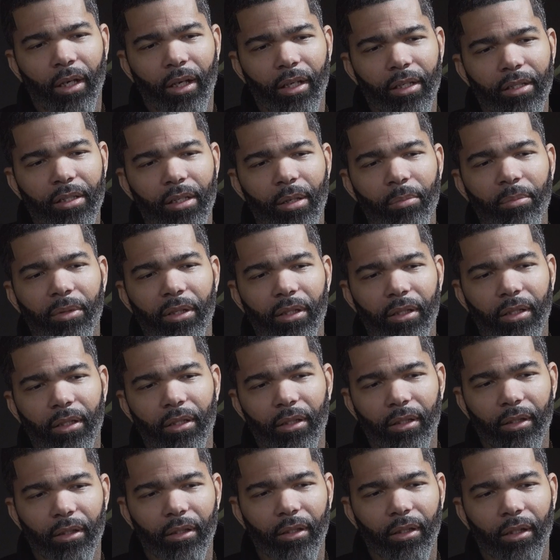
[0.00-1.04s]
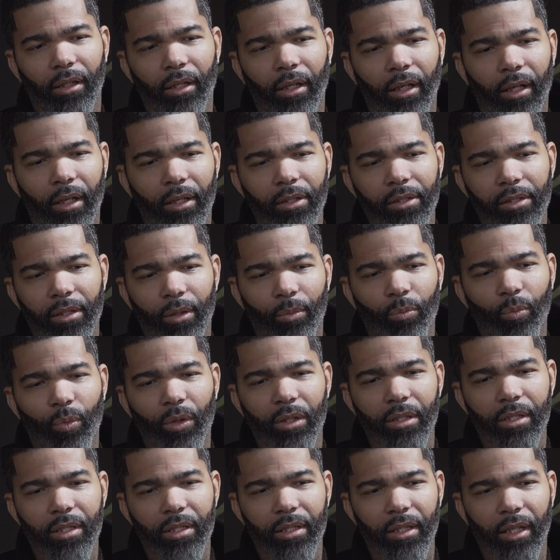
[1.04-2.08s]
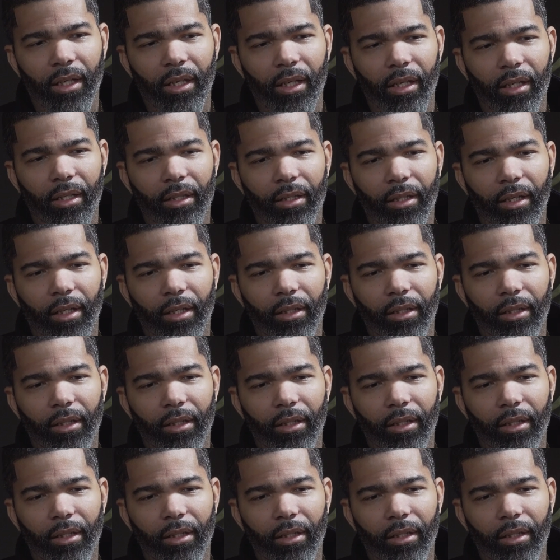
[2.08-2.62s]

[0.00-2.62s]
something someone said